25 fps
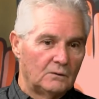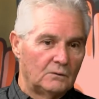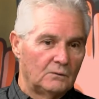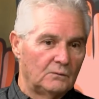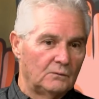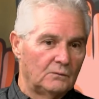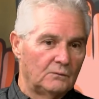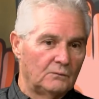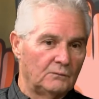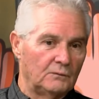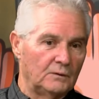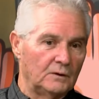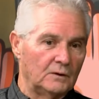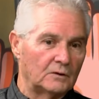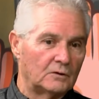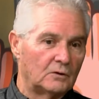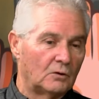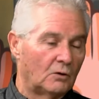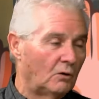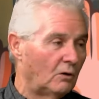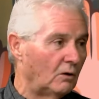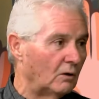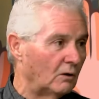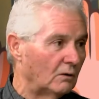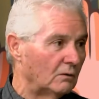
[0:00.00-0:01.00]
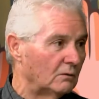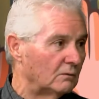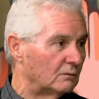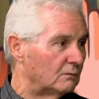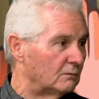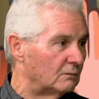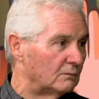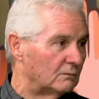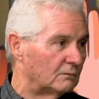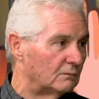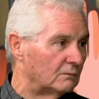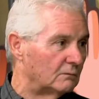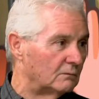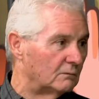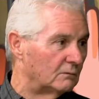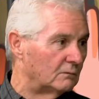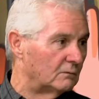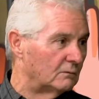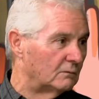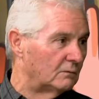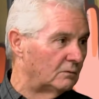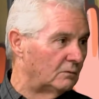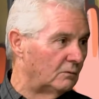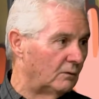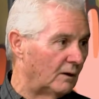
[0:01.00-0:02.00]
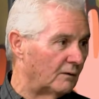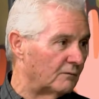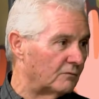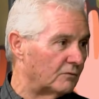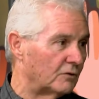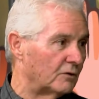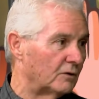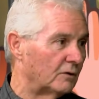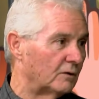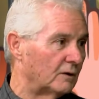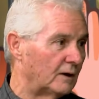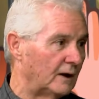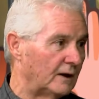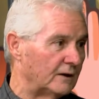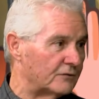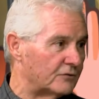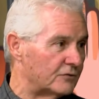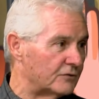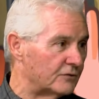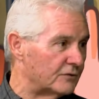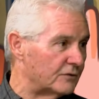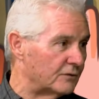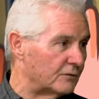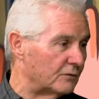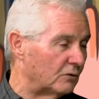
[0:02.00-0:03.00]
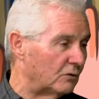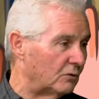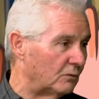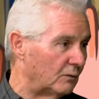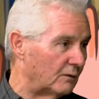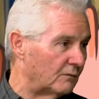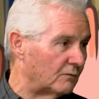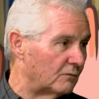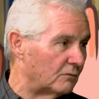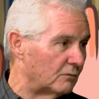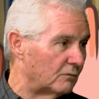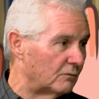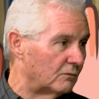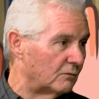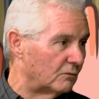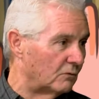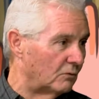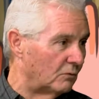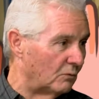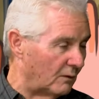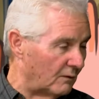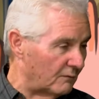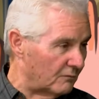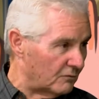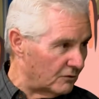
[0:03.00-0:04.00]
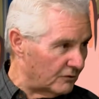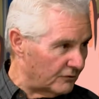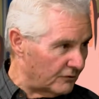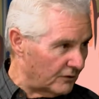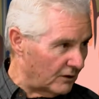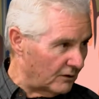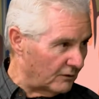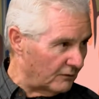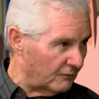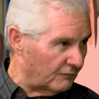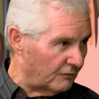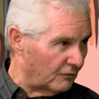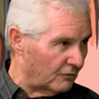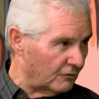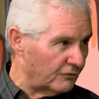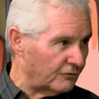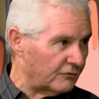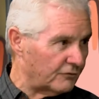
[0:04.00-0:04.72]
we'll call whoever answers whoever is on the first